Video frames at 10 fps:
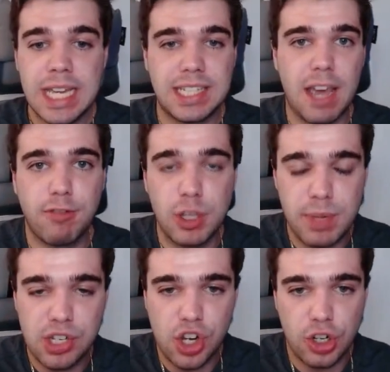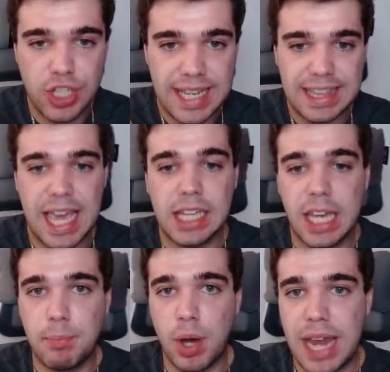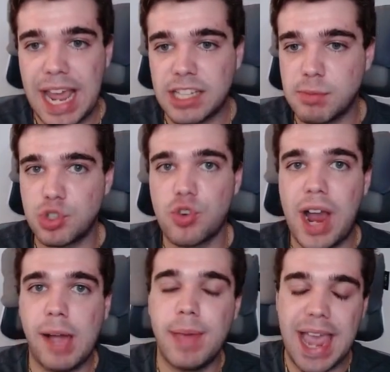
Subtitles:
Definitely be sure to hit that like button and subscribe,